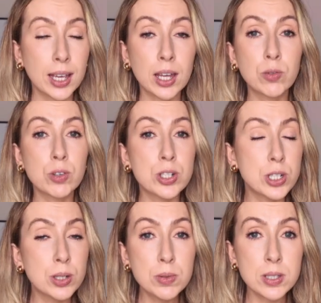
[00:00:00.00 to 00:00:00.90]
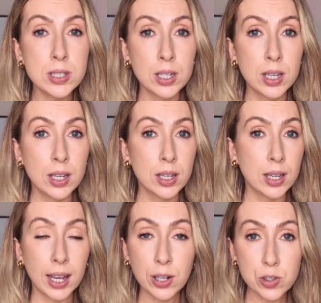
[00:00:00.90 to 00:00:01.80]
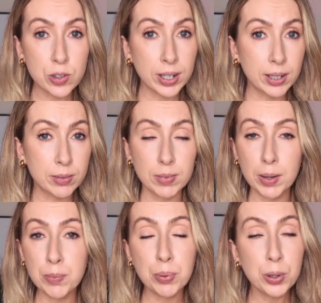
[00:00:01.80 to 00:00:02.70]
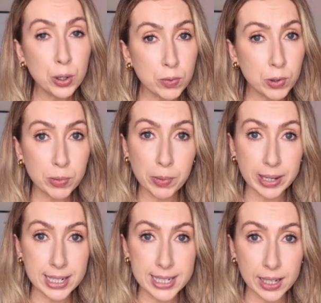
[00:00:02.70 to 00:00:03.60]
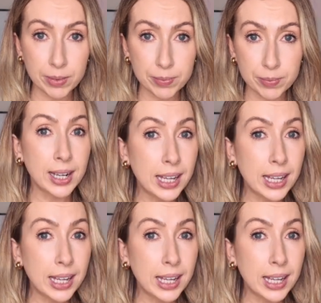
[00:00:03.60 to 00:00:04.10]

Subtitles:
can reduce injury, improve your mobility, and